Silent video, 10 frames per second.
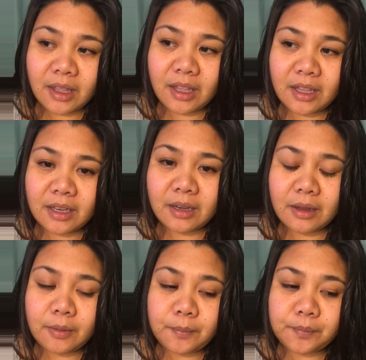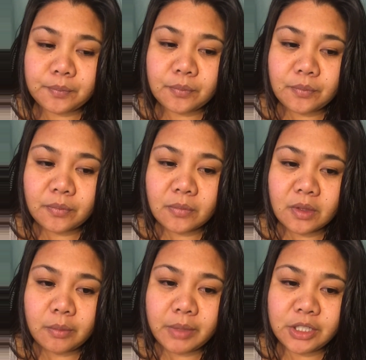and
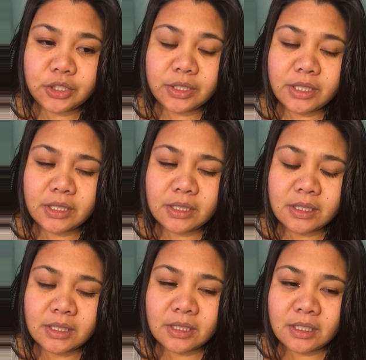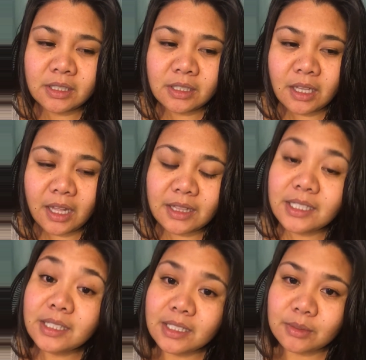my journey, at
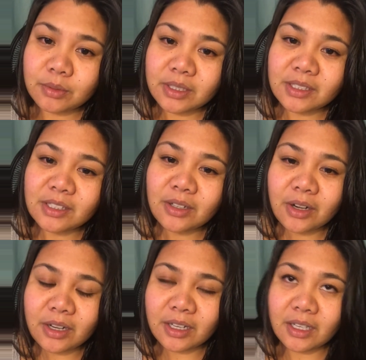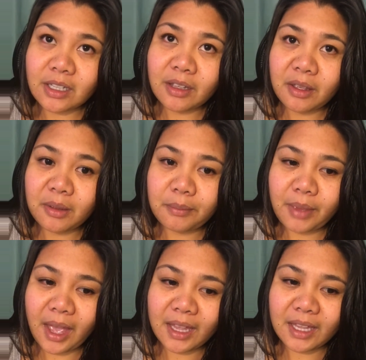least this one, started
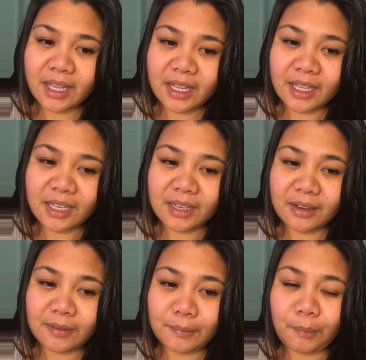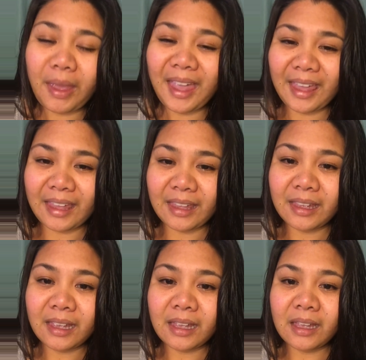back in May
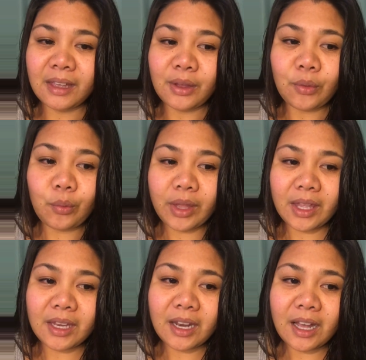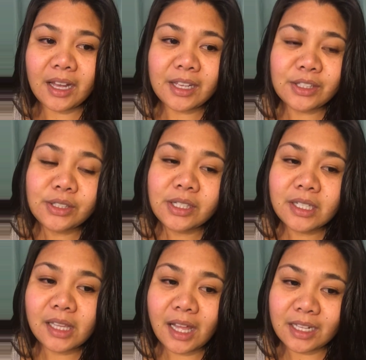when I took a
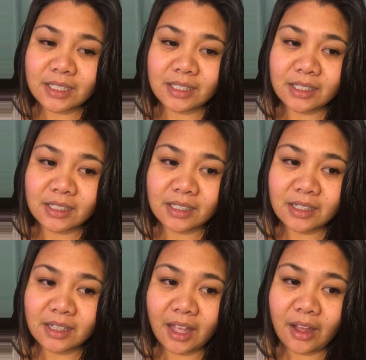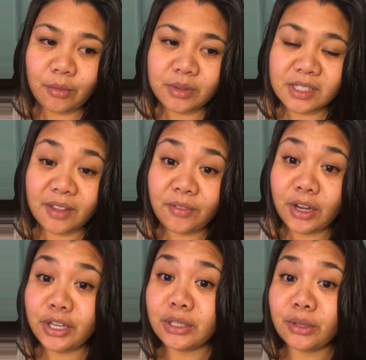class that was a
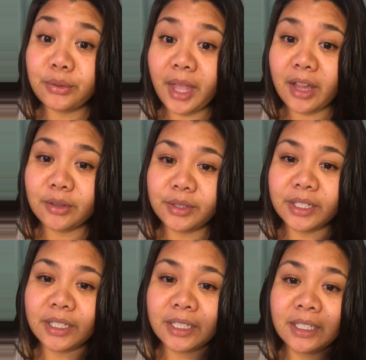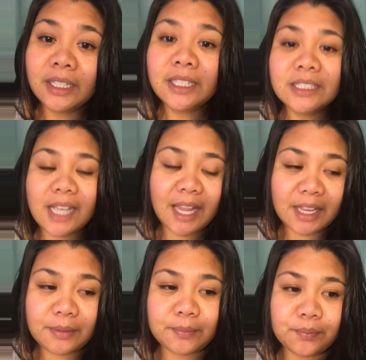very low calorie diet.